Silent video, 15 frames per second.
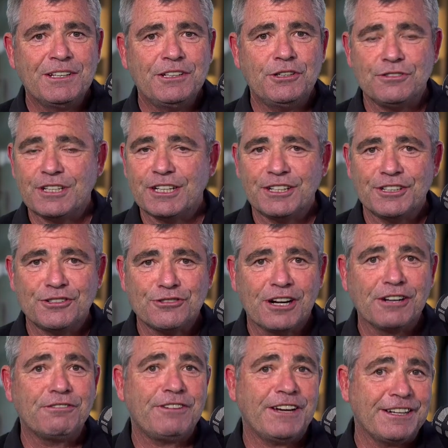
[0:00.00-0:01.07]
New Zealand
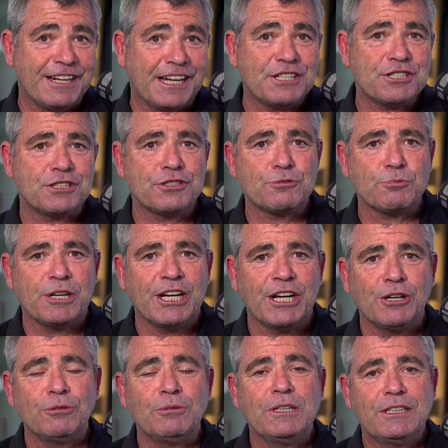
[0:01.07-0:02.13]
Drug Foundation as
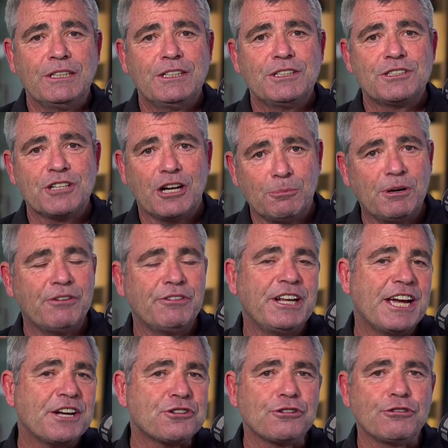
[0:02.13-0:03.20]
well, Child
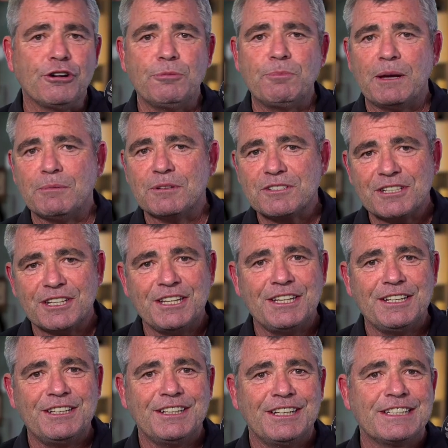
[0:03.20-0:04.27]
Poverty Action Group,
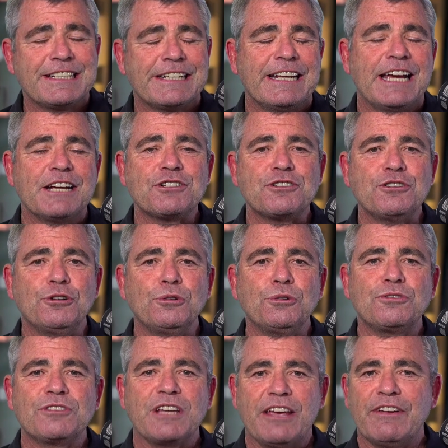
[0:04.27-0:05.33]
Amnesty
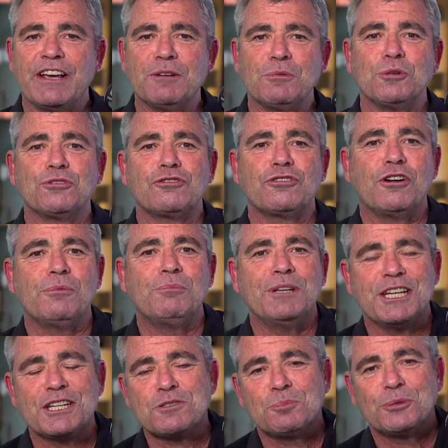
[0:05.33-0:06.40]
International, Save Animals from
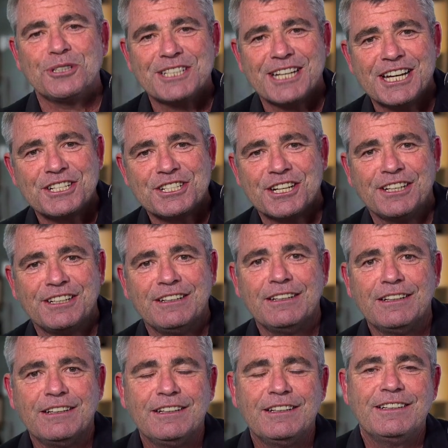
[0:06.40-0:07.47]
Exploitation,
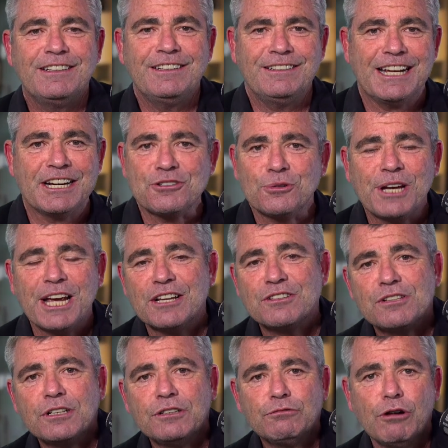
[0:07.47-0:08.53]
National
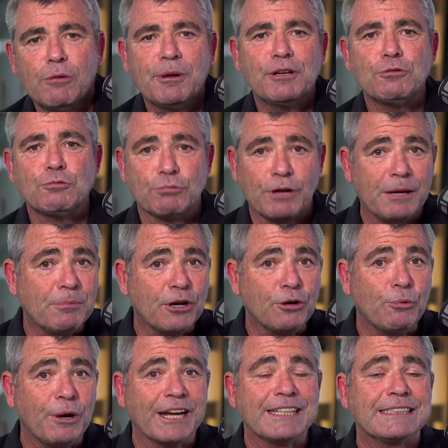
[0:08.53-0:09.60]
Council of Women, Rainbow
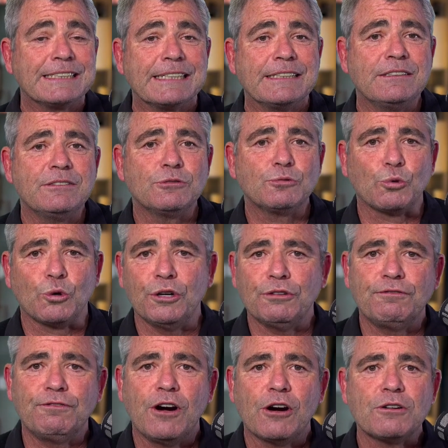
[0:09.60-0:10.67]
Wellington,
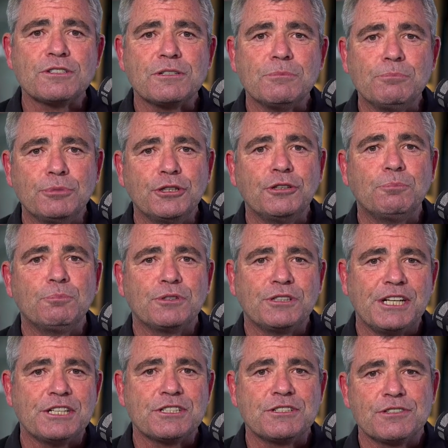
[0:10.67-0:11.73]
Royal Forest and Bird
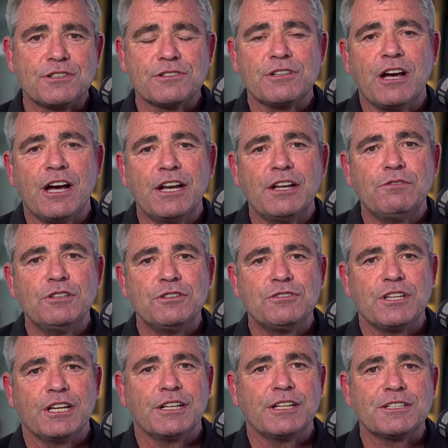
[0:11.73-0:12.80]
Protection Society of New
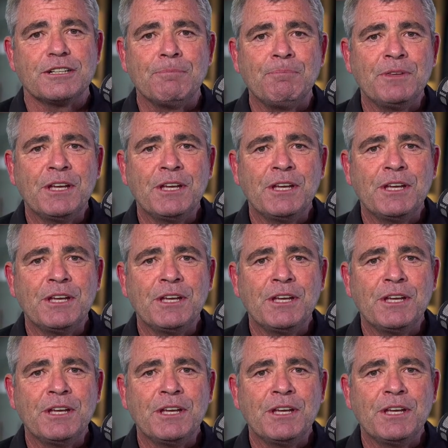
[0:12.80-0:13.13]
Zealand.